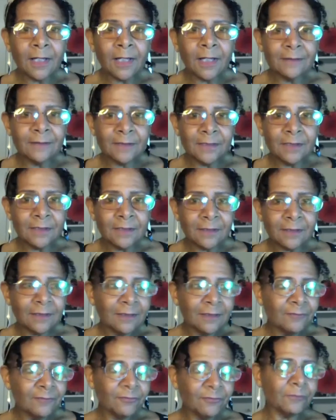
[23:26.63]
think
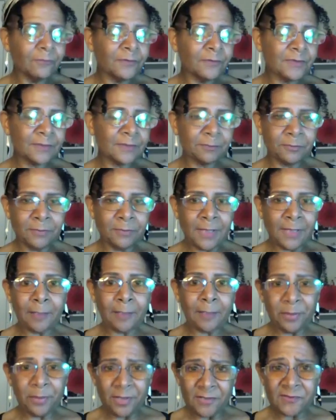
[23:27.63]
Eva was
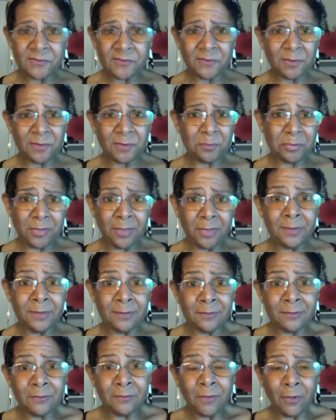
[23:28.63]
like puzzled and probably a
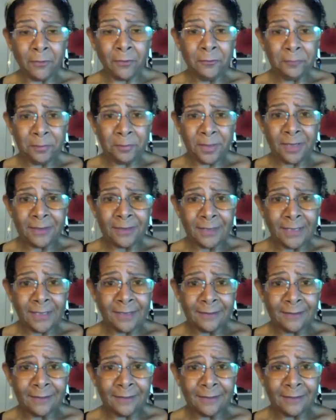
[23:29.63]
little hurt by that.